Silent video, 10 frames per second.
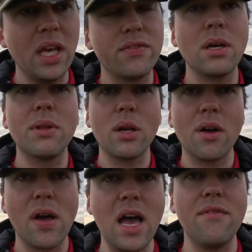if something
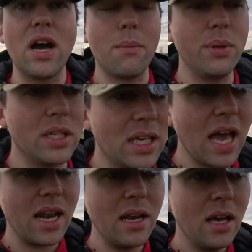like that ever happened
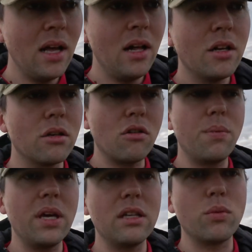again,
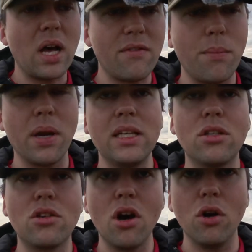Europeans would have a place
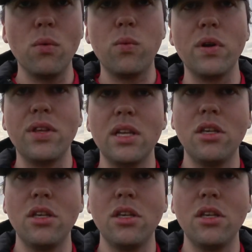to go within